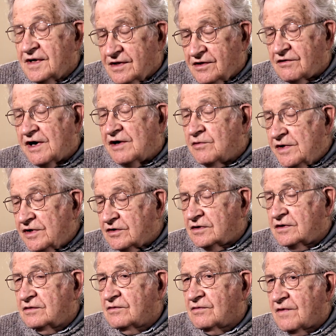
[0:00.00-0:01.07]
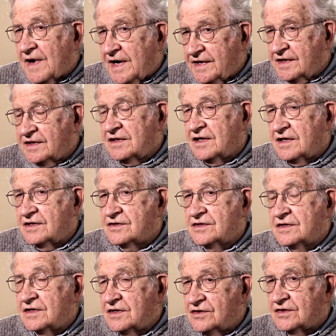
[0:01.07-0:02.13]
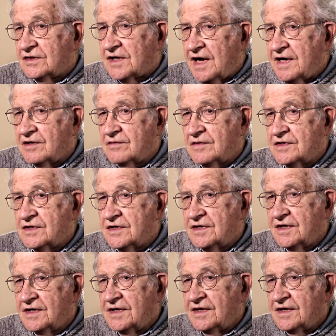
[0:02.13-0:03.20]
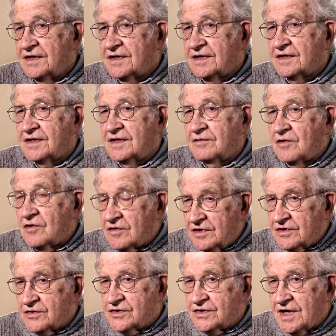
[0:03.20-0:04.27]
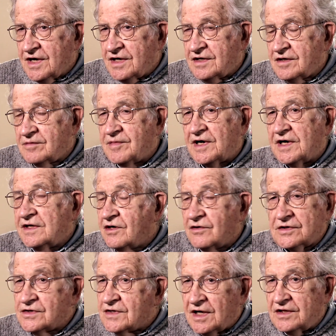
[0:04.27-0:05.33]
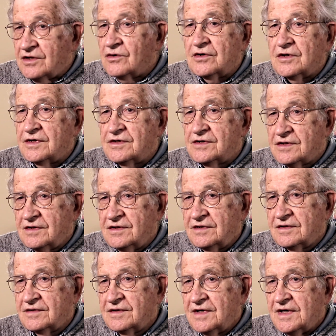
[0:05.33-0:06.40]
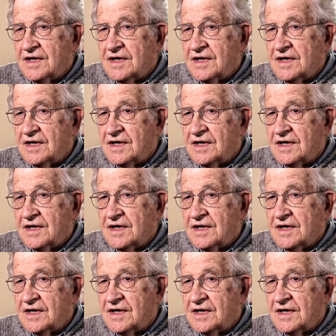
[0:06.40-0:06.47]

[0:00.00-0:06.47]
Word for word: though I will recognize that it's a language. I won't understand it, but I know it's not noise. You know?